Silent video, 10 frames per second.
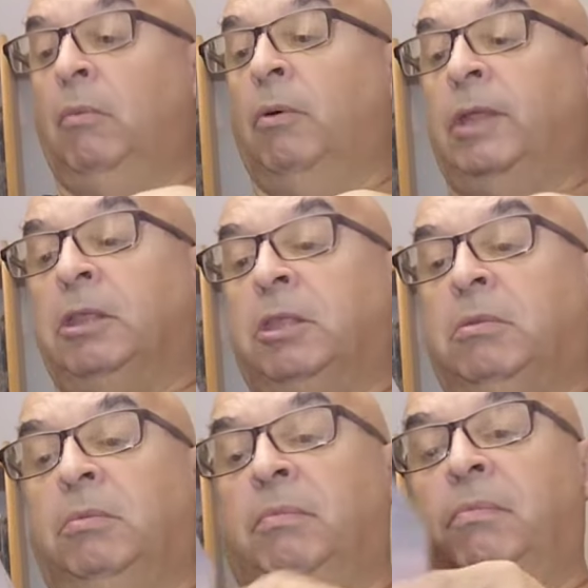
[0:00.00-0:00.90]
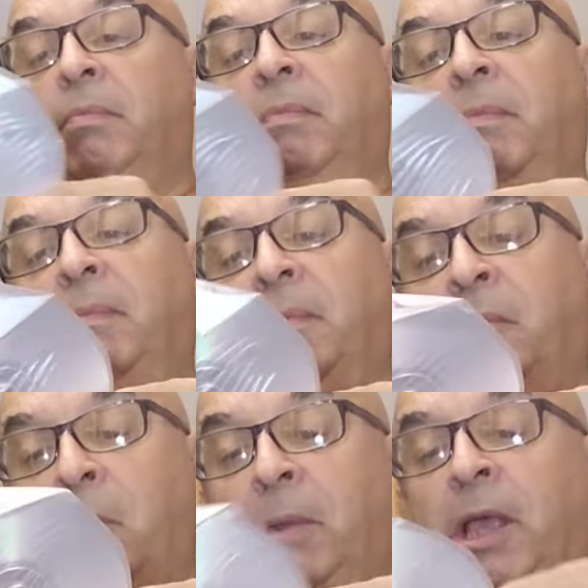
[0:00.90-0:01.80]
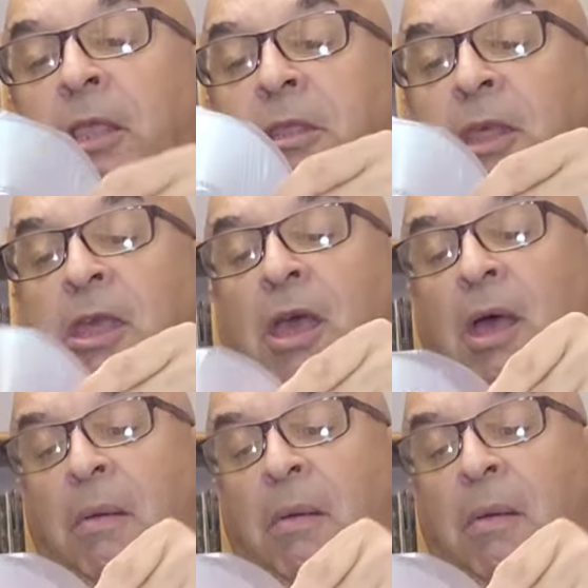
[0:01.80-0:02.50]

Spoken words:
well, that's replicates the